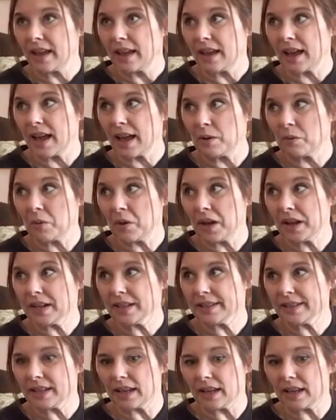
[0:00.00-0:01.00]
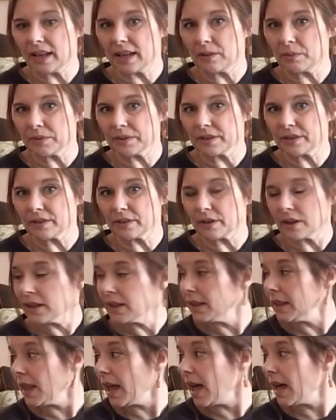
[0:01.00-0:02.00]
I want to say, was a
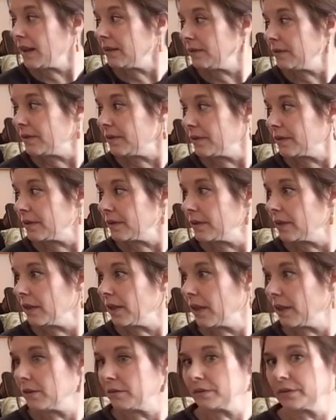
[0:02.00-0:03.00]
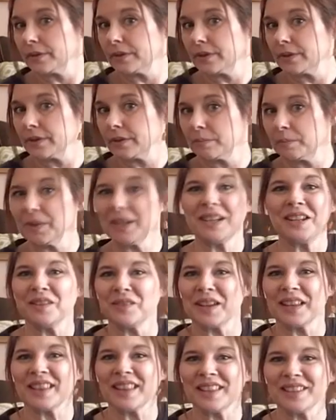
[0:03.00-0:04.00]
lot of clothes. But
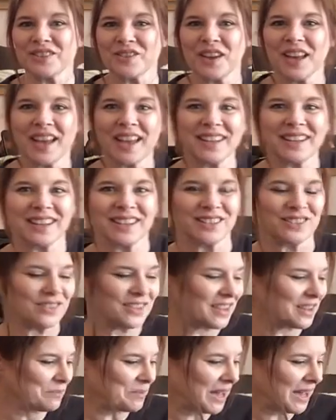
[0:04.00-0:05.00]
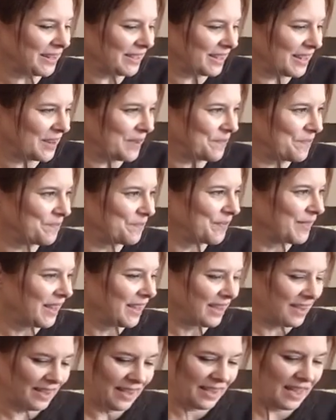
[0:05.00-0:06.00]
anyway, let's go ahead and do the unboxing.
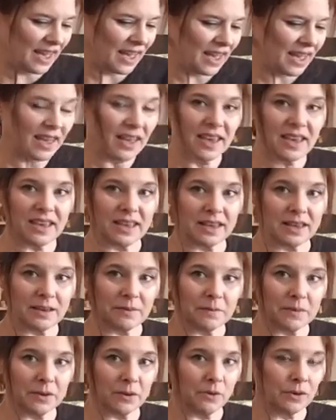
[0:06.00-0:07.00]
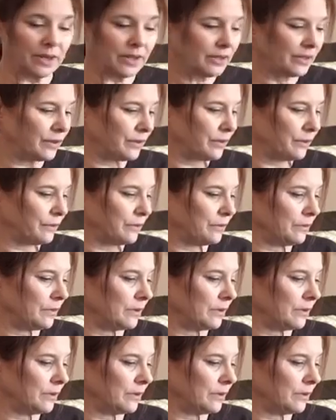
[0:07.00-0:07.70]
I am going to